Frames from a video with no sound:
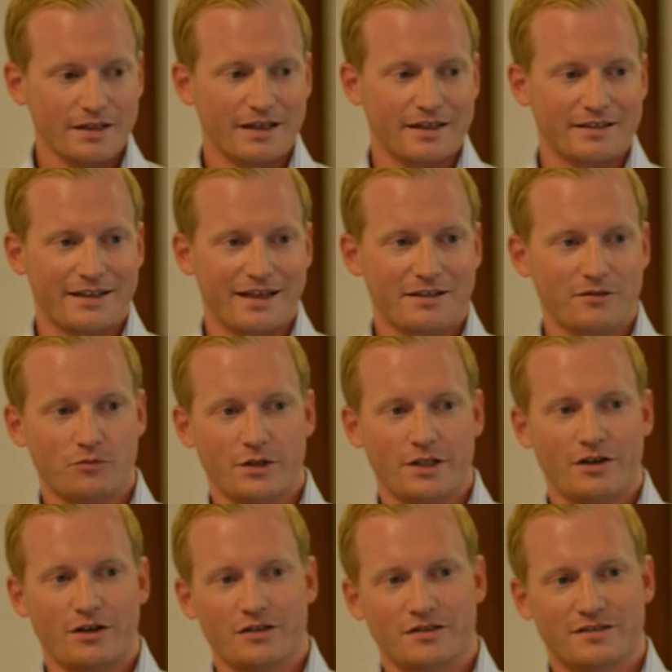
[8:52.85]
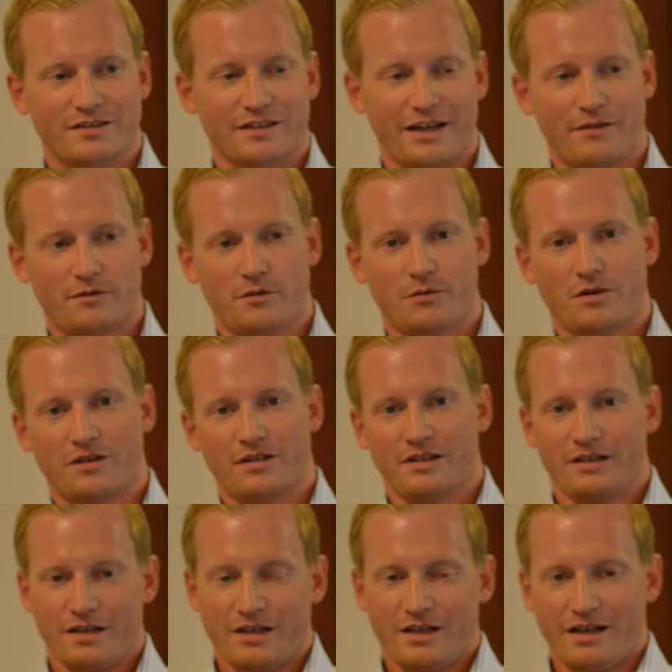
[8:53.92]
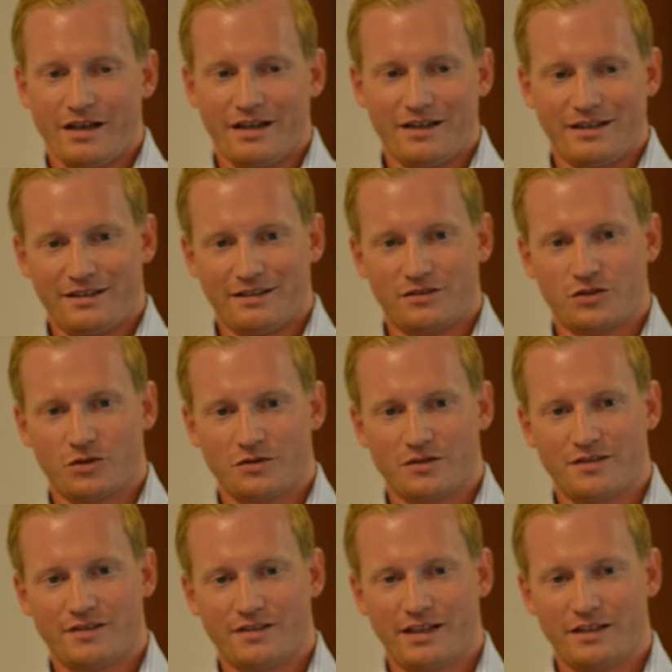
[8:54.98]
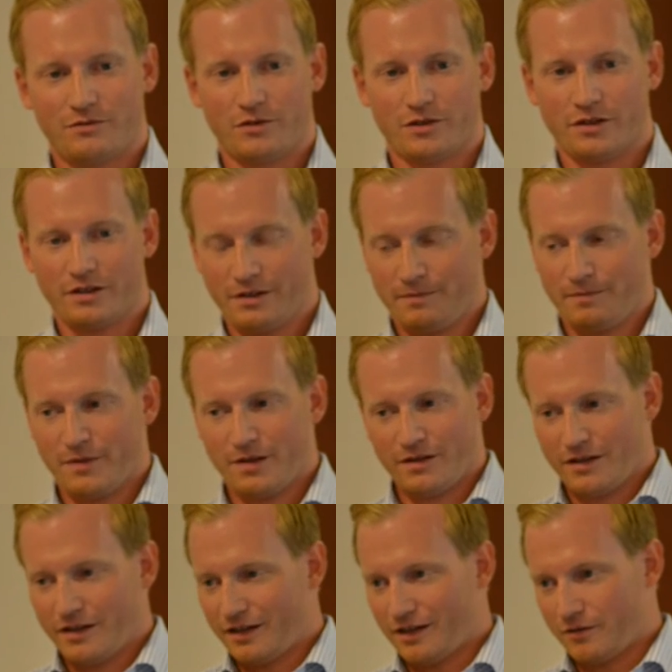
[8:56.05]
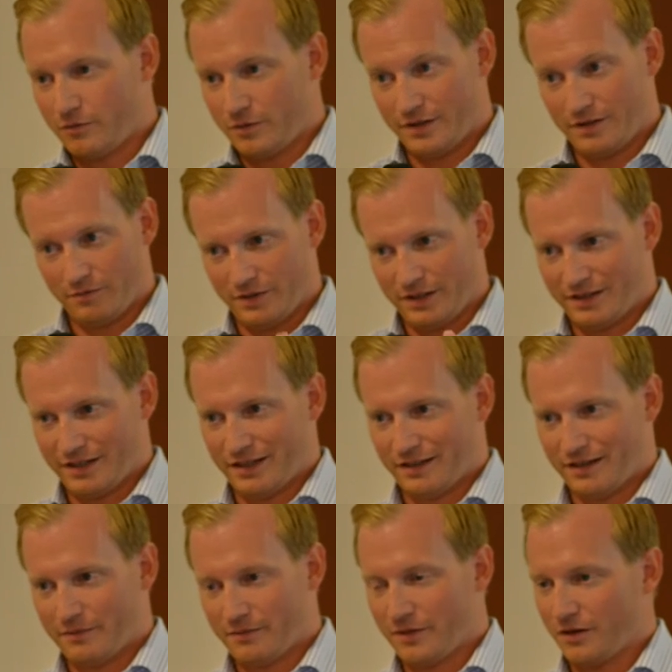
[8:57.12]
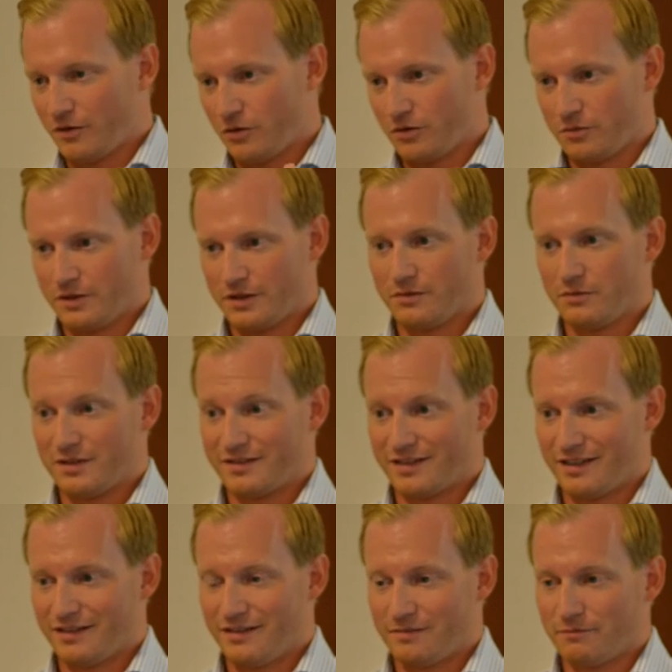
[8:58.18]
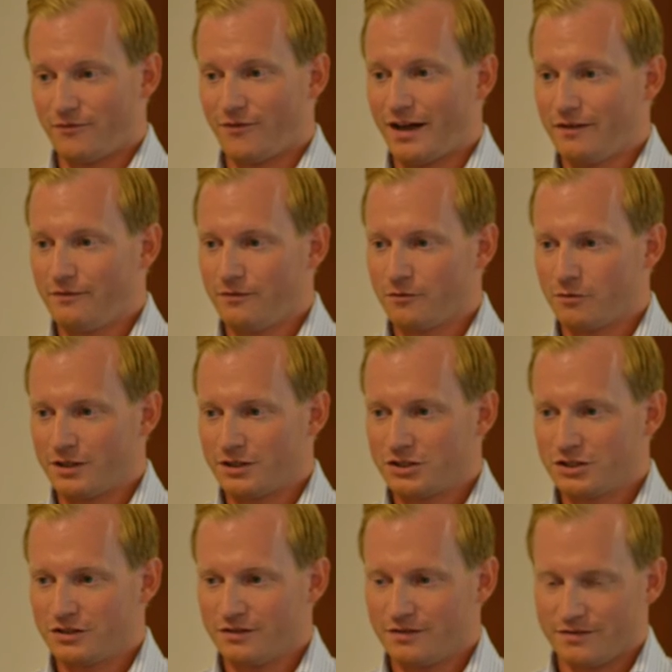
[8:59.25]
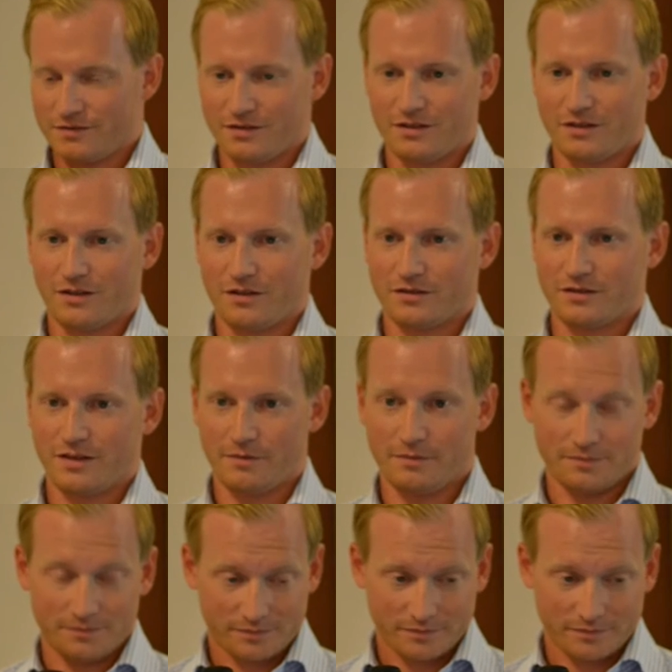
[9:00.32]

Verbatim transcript: And then we ask everyone uh, that joins the network, uh, we, we tell them or we, we send them five questions and ask them,